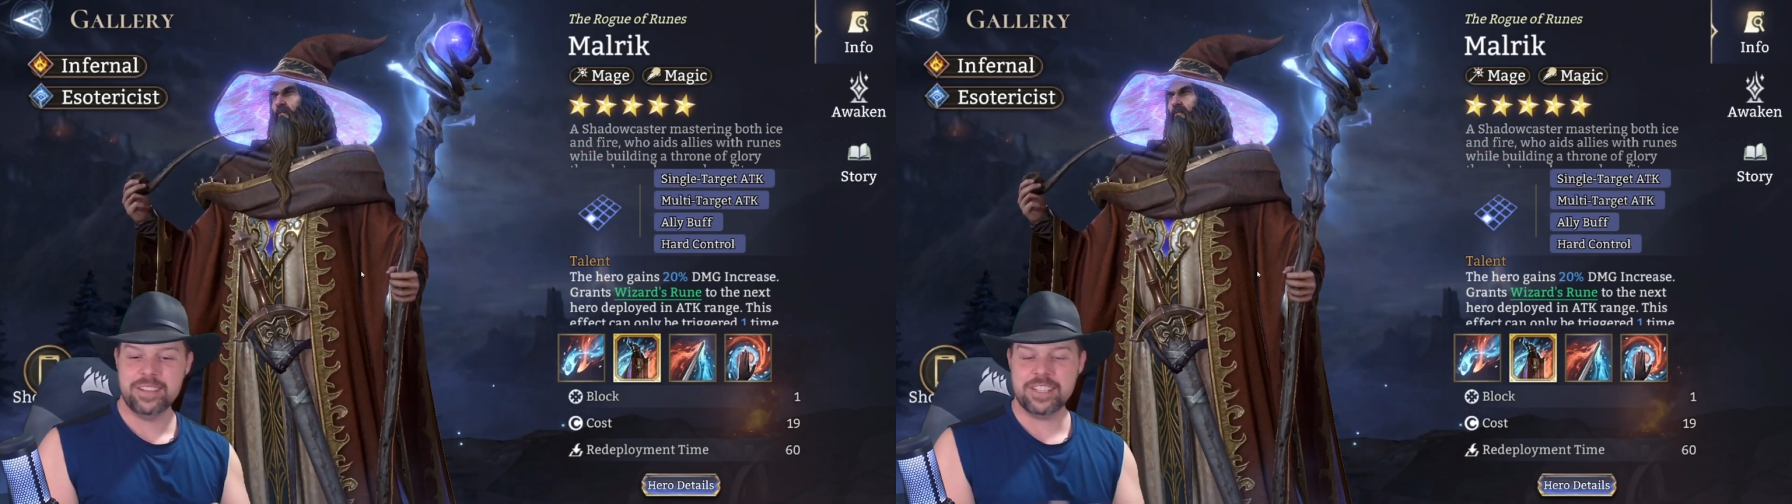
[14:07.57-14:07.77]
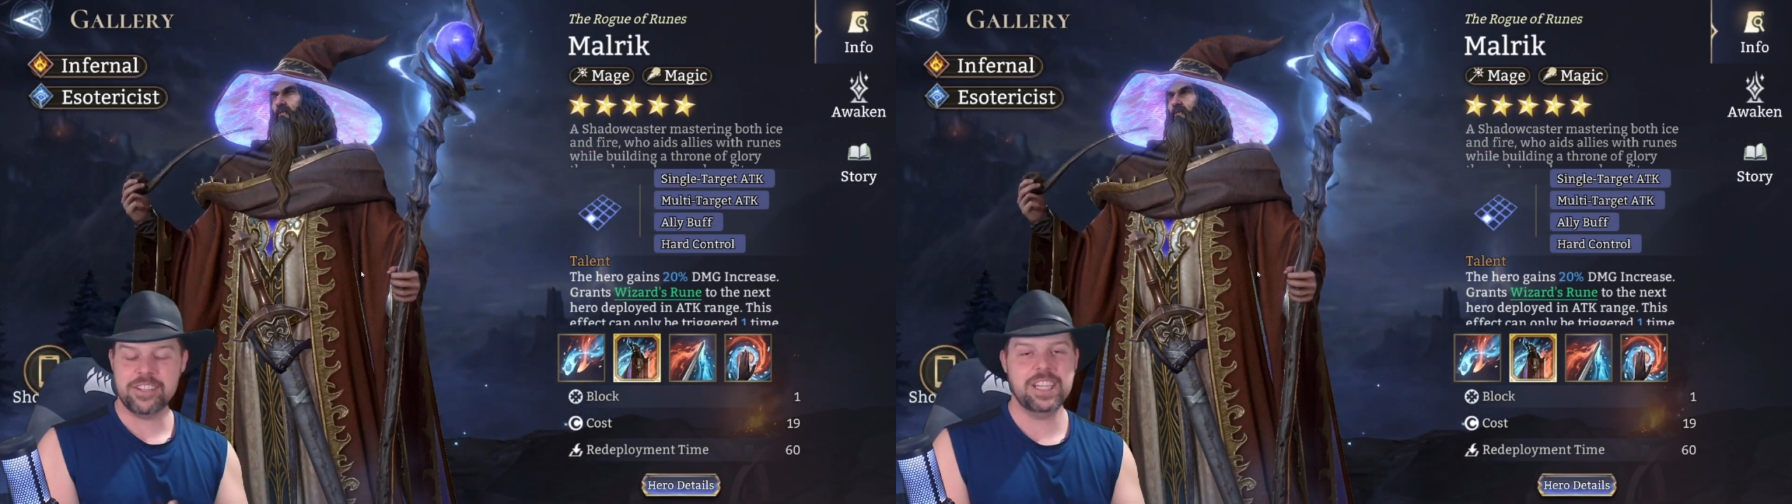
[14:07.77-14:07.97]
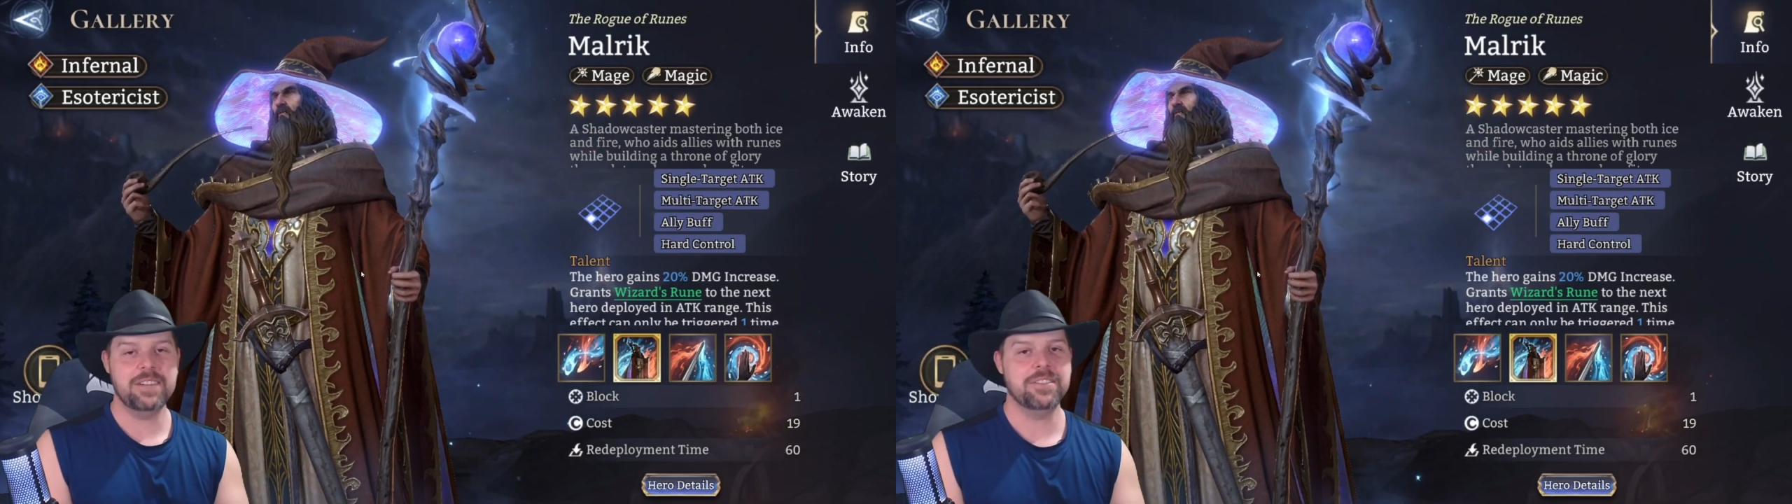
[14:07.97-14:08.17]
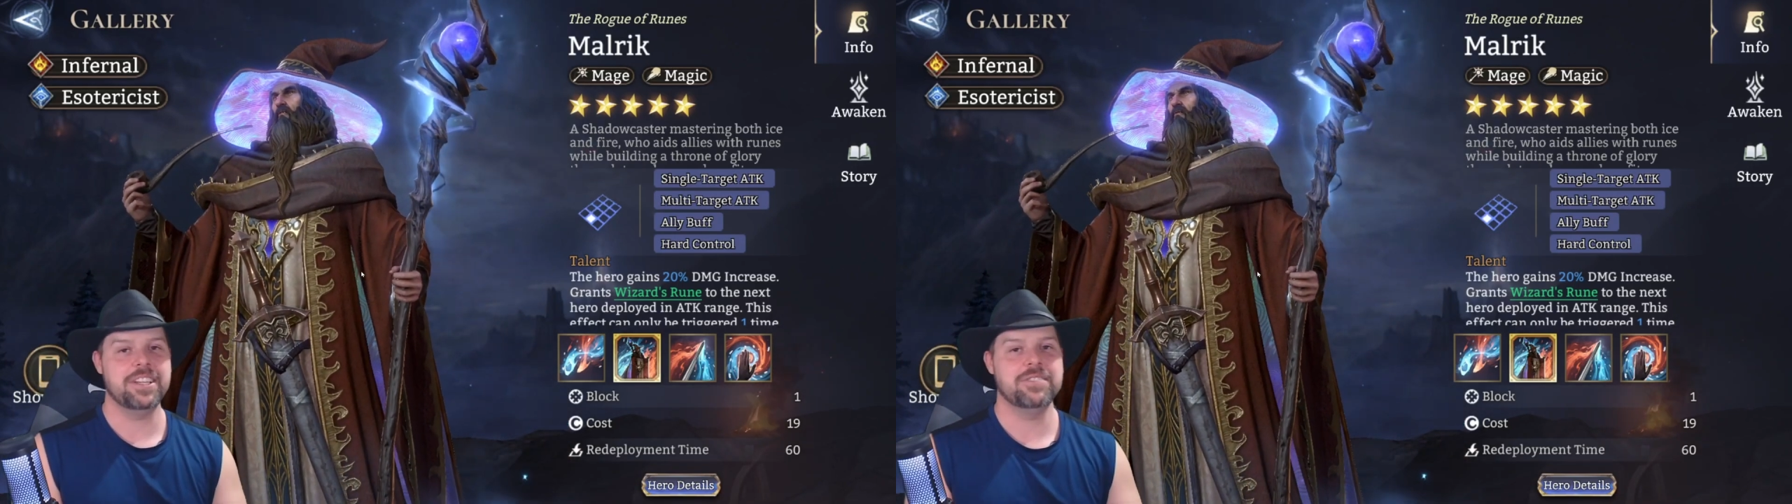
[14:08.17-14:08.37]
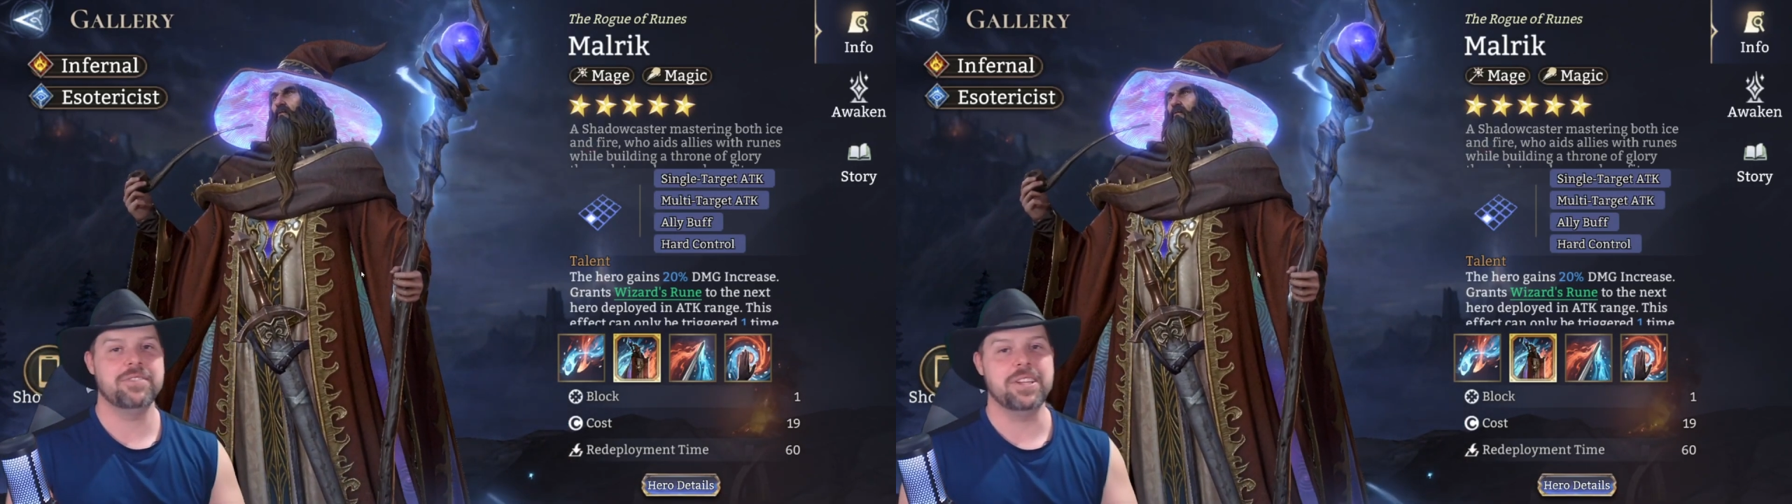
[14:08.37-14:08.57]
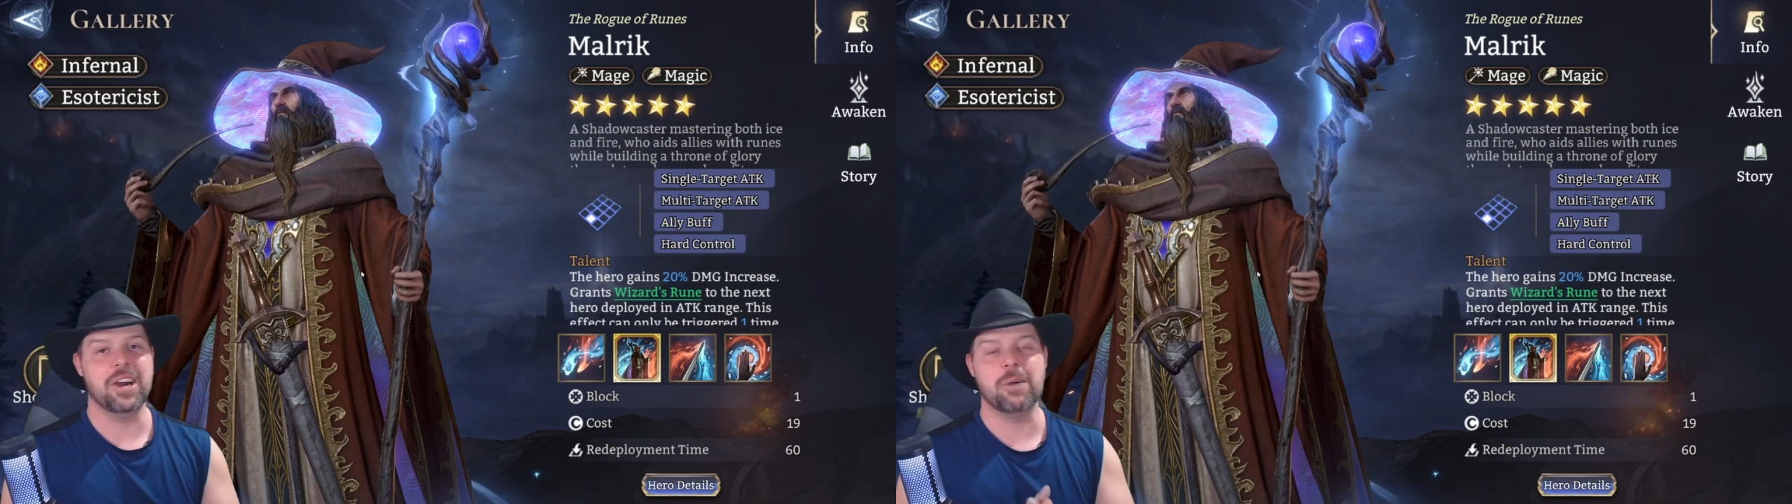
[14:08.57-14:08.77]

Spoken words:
that's all I have for today's video.